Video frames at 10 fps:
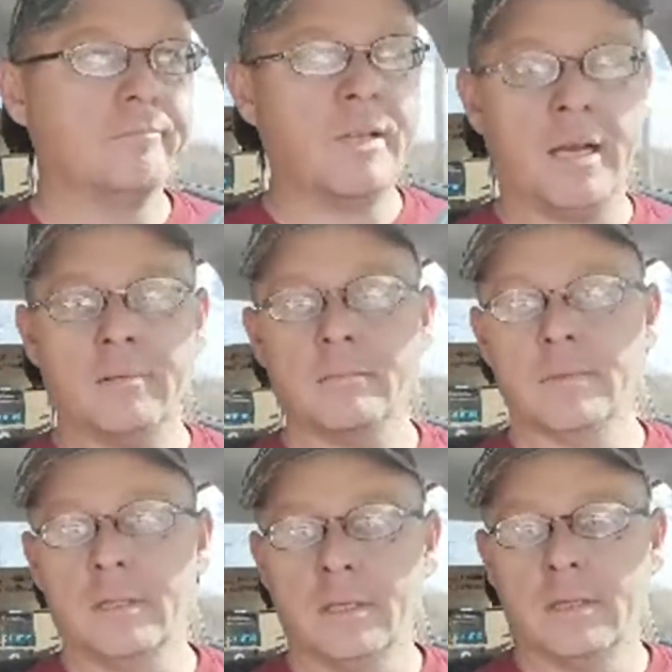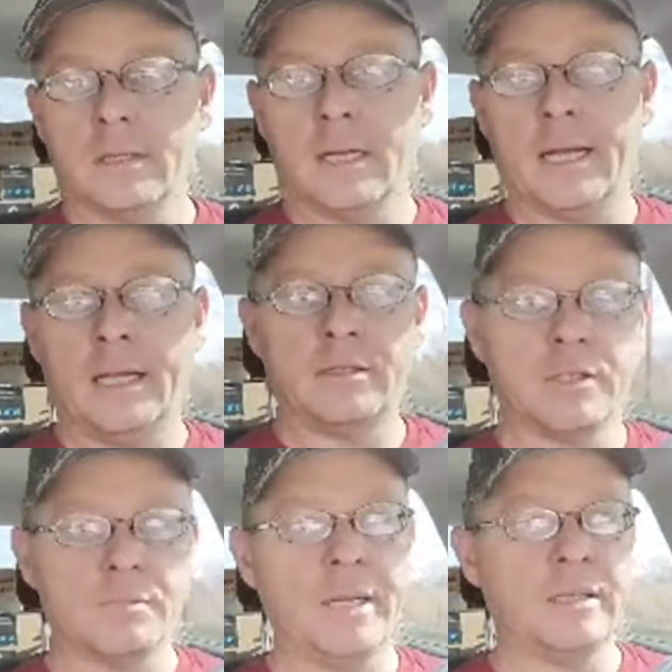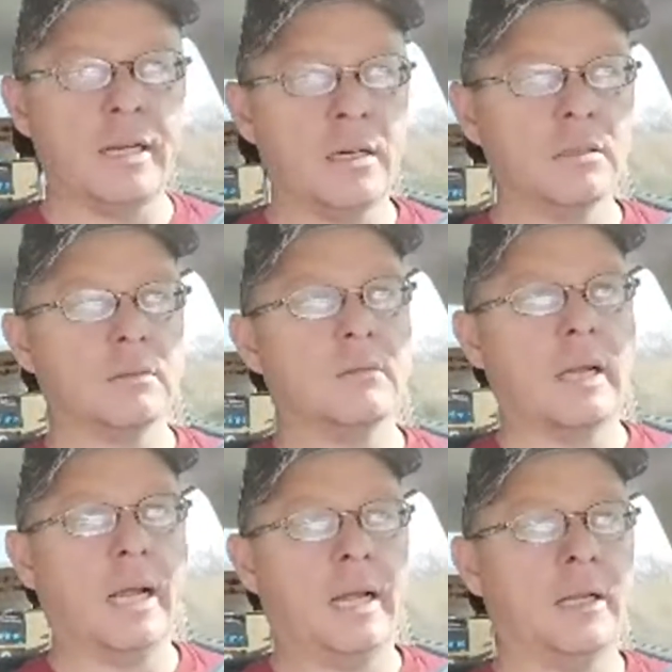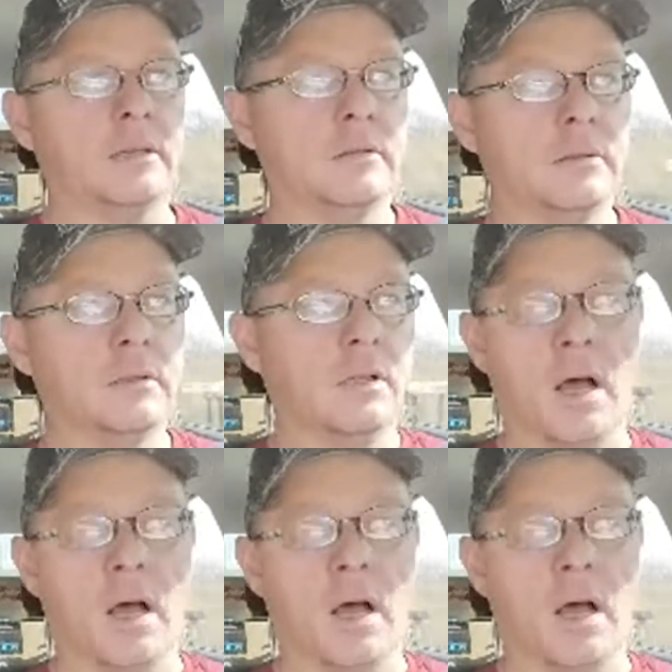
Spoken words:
Yeah. And just be there and